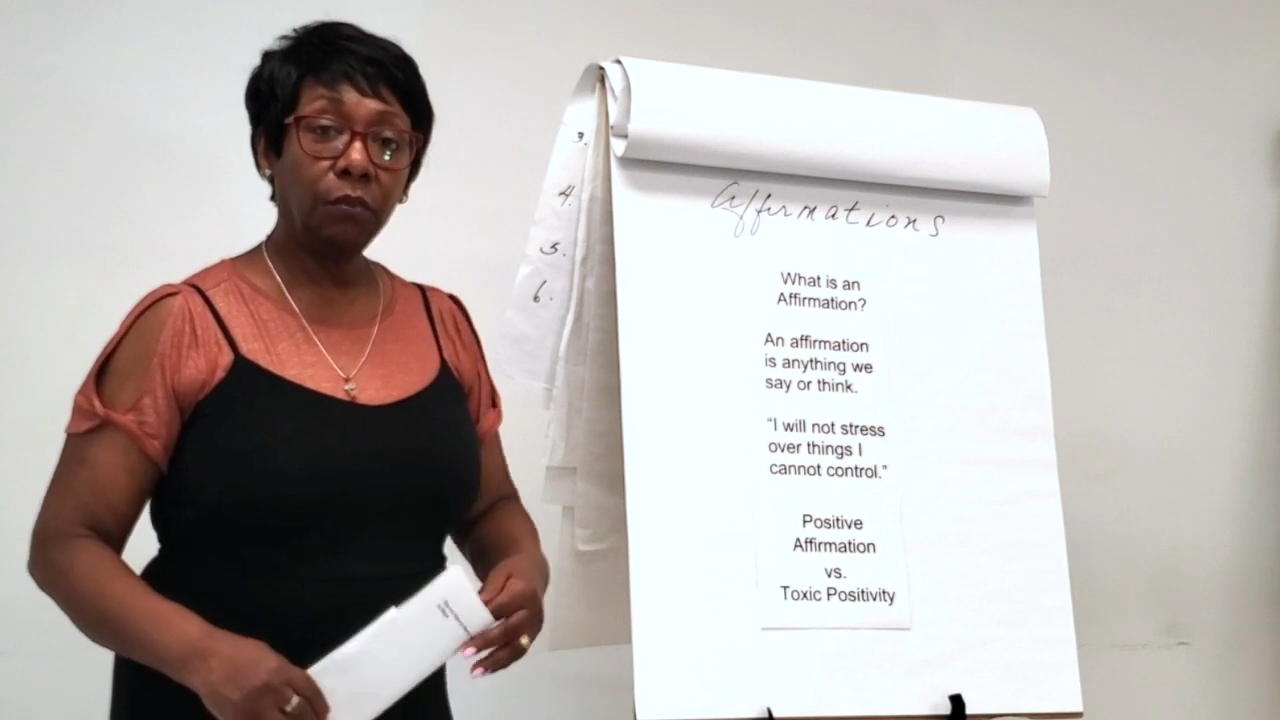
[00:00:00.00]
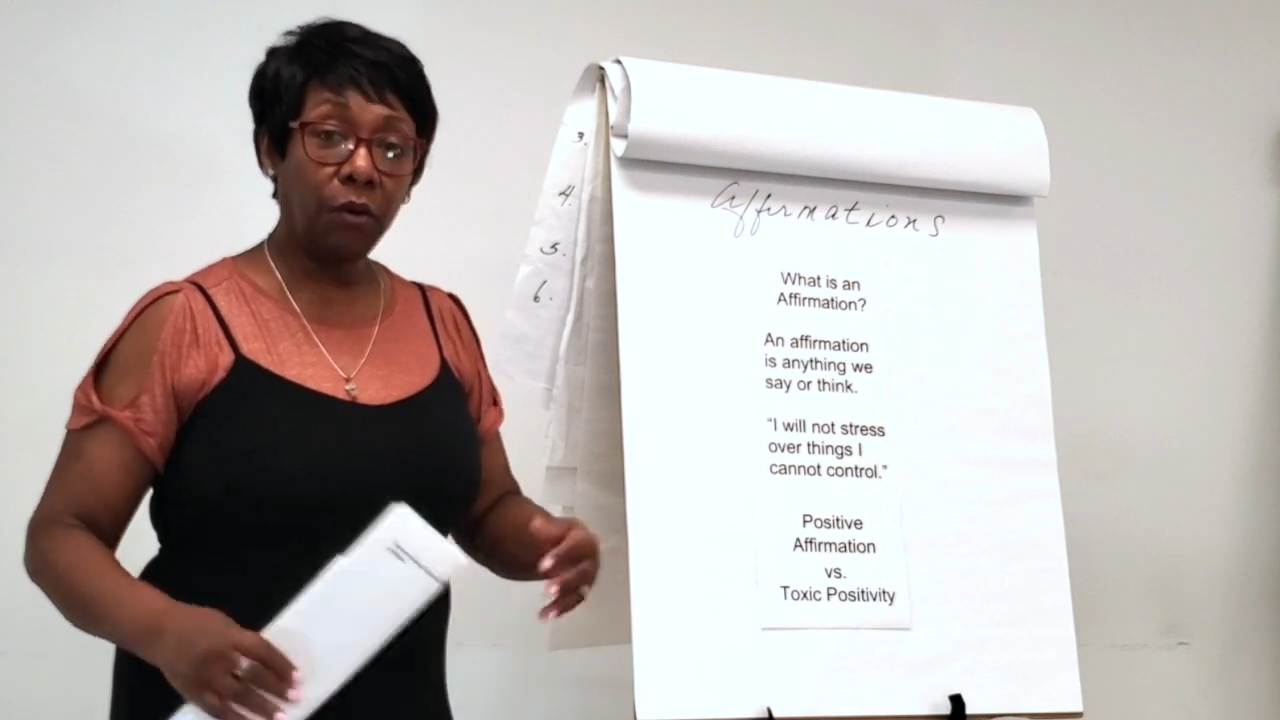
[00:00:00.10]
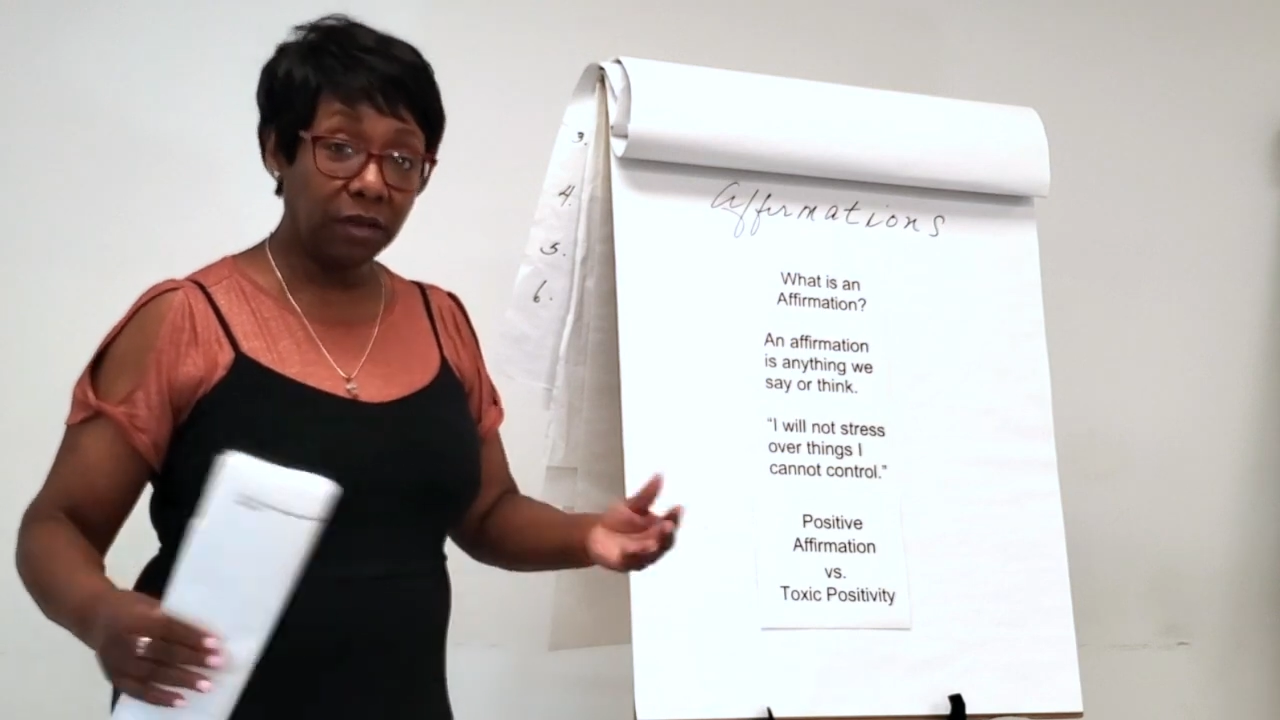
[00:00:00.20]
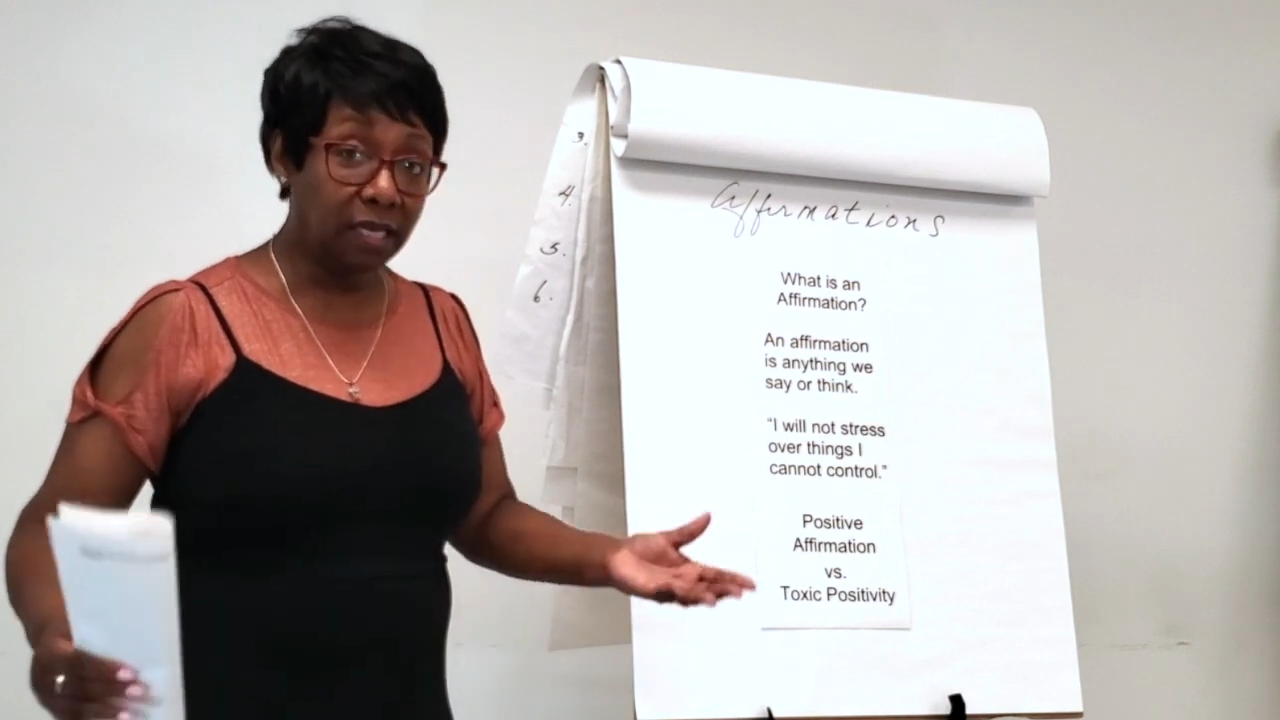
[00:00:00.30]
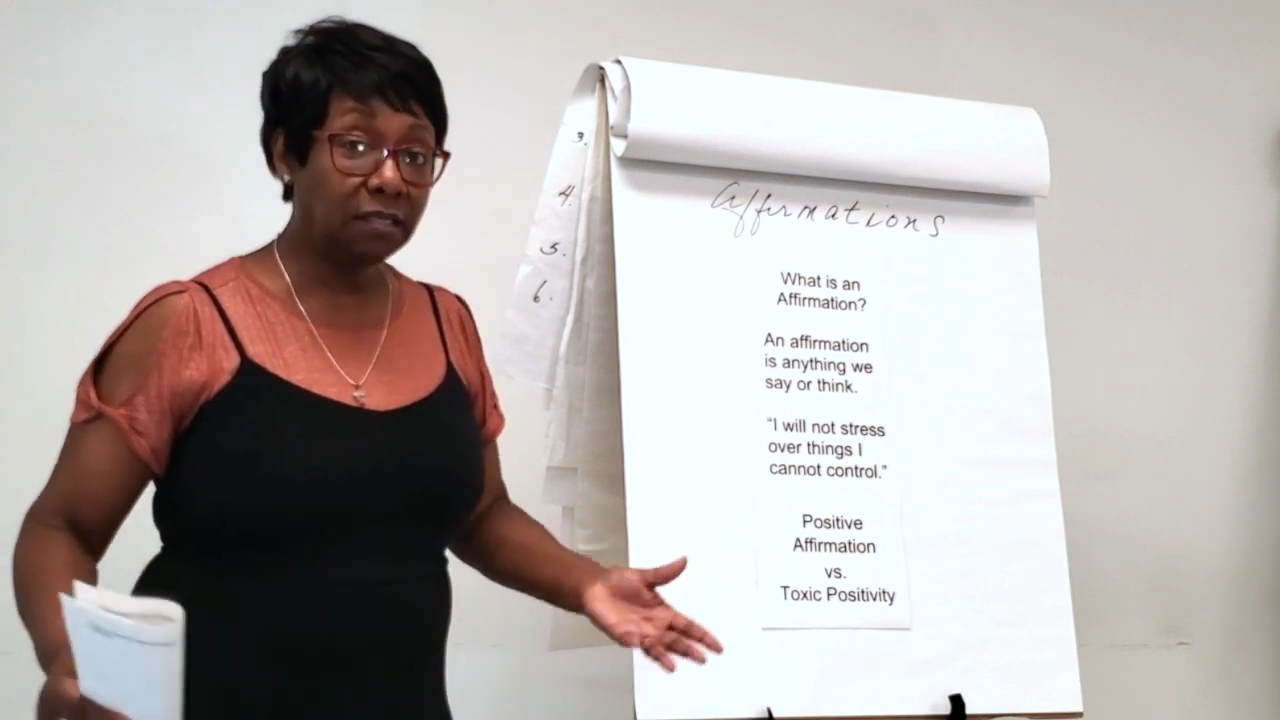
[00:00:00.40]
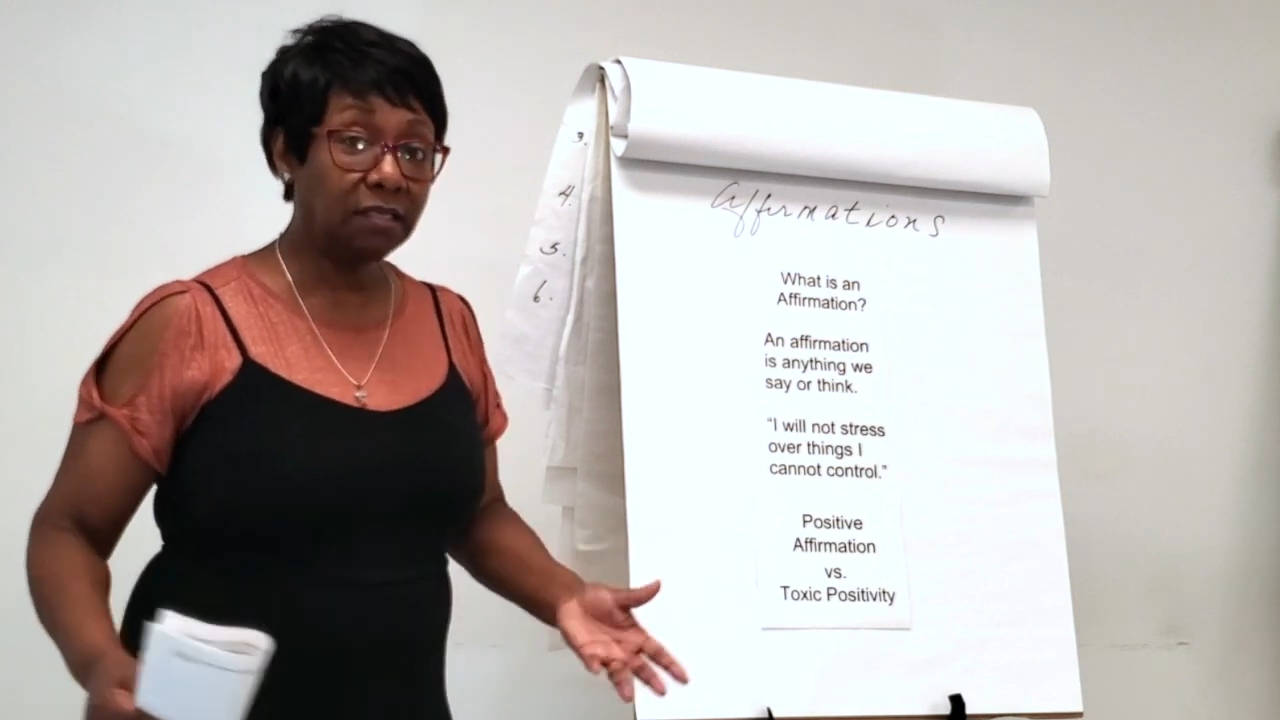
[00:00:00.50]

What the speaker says: working